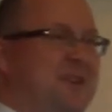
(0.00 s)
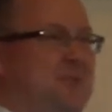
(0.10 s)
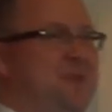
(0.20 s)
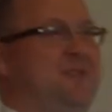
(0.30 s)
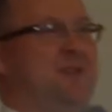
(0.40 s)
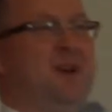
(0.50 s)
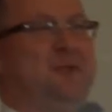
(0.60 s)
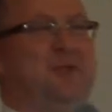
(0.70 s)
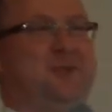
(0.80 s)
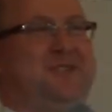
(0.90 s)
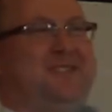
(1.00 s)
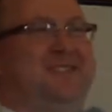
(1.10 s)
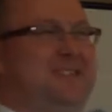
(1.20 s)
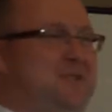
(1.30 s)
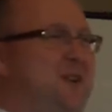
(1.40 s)
has been to Culver's
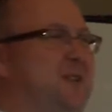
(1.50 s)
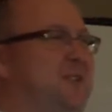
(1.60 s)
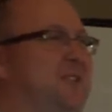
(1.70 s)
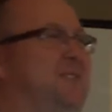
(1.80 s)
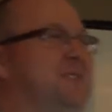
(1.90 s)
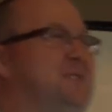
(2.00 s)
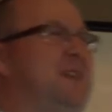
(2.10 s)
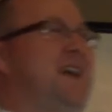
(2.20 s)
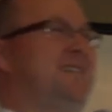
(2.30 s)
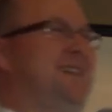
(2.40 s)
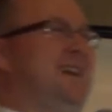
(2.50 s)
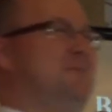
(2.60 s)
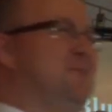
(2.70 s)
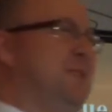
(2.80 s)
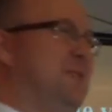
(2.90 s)
recently and you notice it's their new
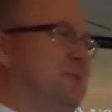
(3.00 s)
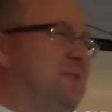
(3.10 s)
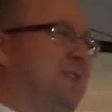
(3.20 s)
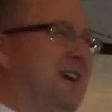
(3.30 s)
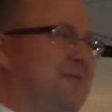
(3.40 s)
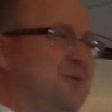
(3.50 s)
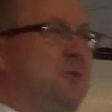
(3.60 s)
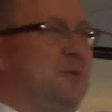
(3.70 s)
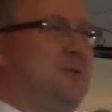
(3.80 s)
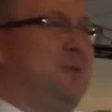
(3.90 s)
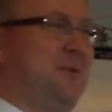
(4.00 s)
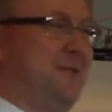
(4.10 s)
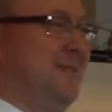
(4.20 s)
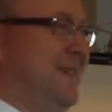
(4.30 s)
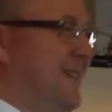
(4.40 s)
tagline when you go through the drive through when you
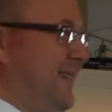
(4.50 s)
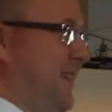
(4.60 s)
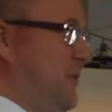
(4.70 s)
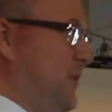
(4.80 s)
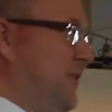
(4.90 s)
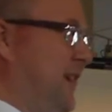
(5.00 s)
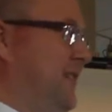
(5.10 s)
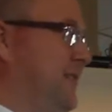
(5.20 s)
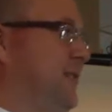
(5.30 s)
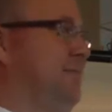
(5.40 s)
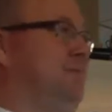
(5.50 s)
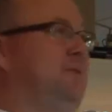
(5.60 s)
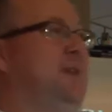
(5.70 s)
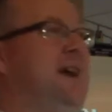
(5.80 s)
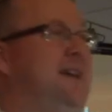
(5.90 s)
order, I should just say so.
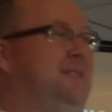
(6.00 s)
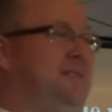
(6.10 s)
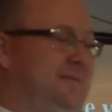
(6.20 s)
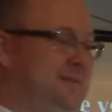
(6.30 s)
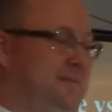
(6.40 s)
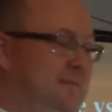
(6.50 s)
You guys,